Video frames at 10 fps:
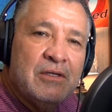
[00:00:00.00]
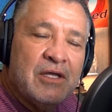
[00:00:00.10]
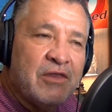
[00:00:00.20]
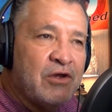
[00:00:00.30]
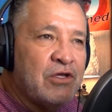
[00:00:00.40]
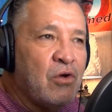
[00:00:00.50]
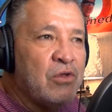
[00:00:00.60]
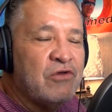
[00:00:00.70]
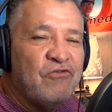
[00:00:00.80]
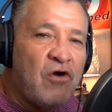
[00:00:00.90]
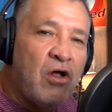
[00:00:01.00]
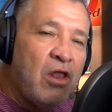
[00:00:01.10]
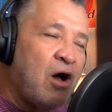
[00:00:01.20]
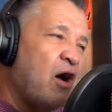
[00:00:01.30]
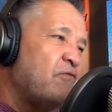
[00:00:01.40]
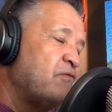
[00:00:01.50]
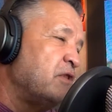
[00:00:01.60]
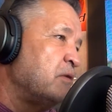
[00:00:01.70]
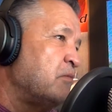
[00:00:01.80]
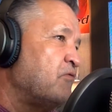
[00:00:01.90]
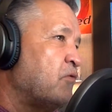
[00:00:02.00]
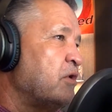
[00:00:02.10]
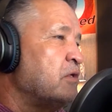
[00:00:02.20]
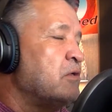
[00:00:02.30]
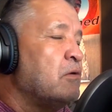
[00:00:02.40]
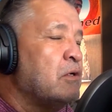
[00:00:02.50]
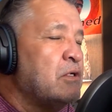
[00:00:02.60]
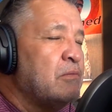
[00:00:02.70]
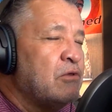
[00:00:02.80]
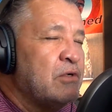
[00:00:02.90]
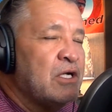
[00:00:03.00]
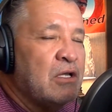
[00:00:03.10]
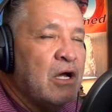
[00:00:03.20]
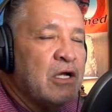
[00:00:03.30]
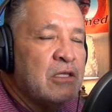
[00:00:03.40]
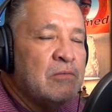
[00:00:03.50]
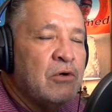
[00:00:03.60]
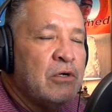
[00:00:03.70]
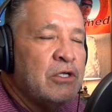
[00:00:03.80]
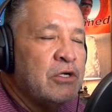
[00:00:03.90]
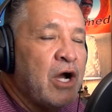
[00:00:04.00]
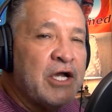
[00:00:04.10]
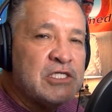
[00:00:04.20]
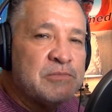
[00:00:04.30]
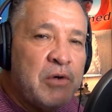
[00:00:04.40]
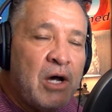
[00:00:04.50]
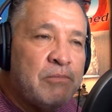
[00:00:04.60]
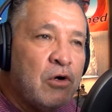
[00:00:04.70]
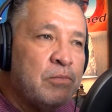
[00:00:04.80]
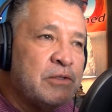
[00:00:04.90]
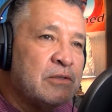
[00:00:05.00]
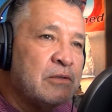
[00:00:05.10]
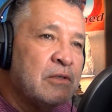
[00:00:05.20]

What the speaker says: And there you go. You fall off, and then before you know it, 3 o'clock in the morning, your eyes pop open.